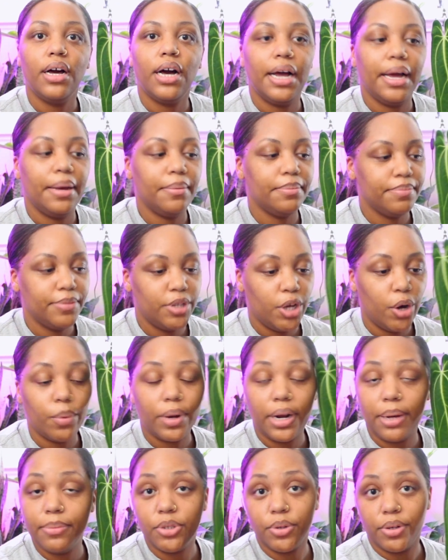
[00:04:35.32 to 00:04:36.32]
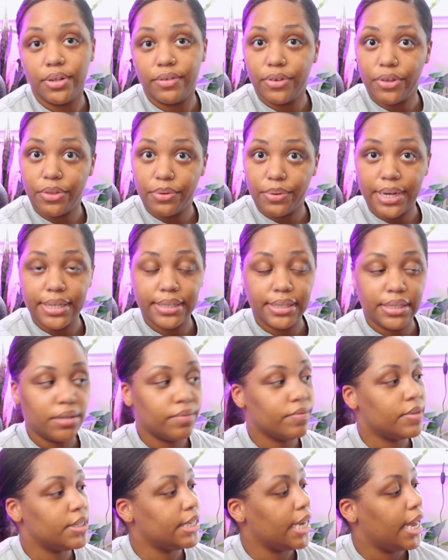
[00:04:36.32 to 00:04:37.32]
I know what I'm doing for the rest
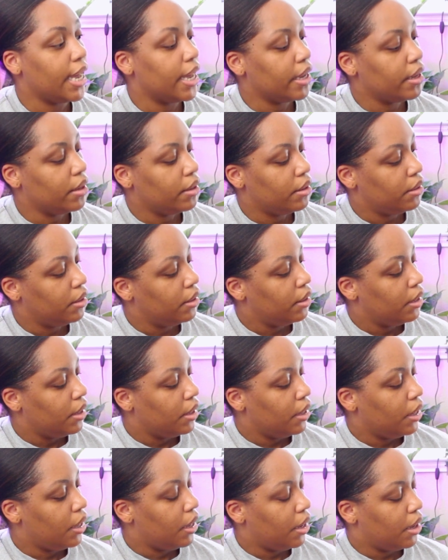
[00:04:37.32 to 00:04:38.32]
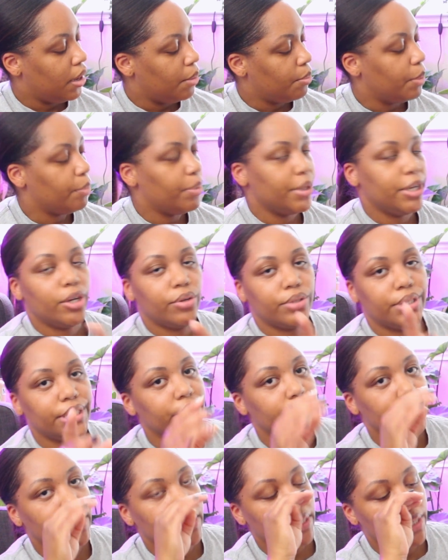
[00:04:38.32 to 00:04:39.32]
of the day. But no,
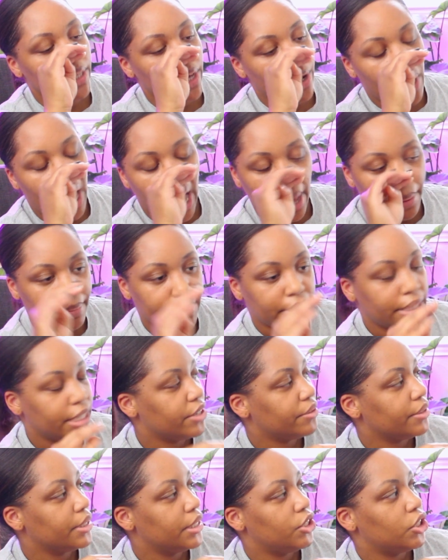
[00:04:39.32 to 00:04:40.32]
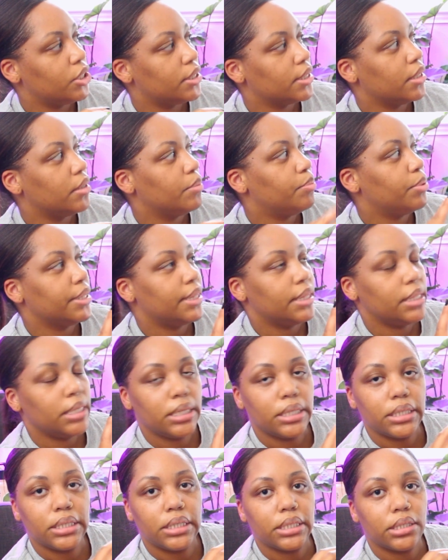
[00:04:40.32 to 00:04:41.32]
seriously though, I'm literally just gonna put
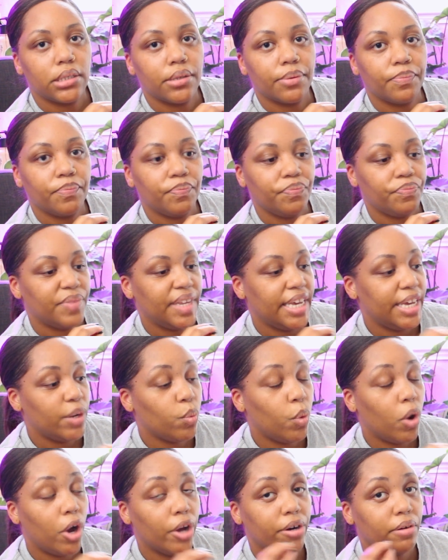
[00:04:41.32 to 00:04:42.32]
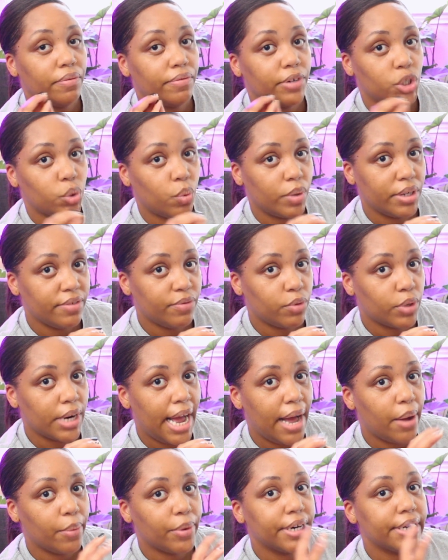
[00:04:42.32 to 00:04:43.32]
these in water for 24
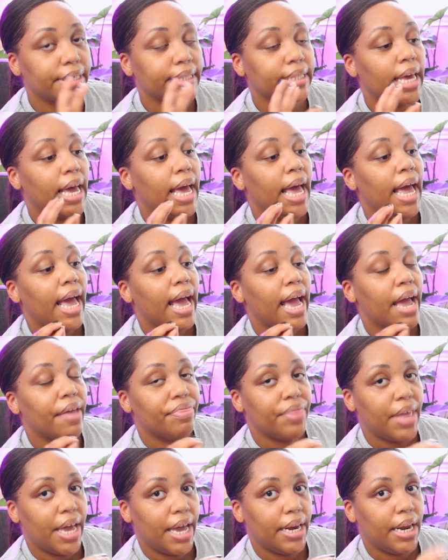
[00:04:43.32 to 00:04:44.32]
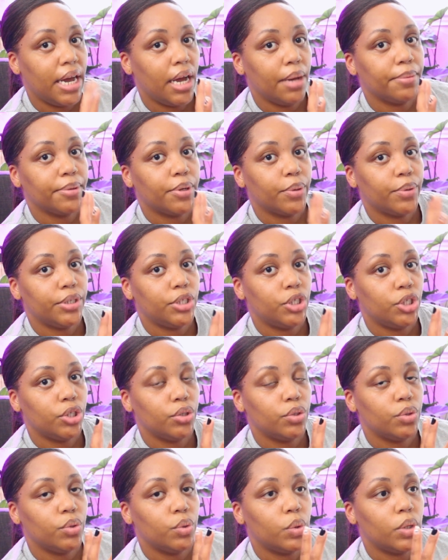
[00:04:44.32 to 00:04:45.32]
hours, and then I'm going
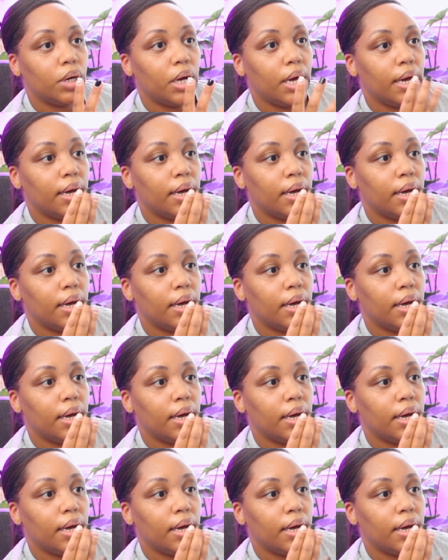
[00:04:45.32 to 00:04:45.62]
to,